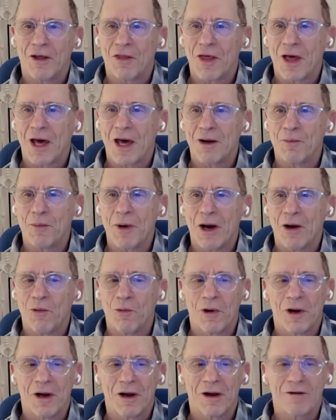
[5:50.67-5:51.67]
that about
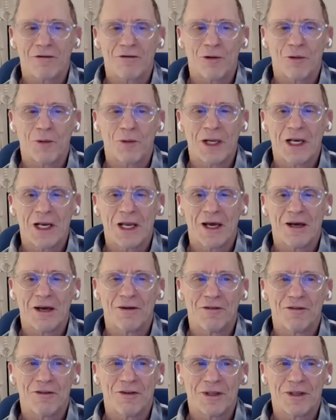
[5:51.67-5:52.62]
wherever we live.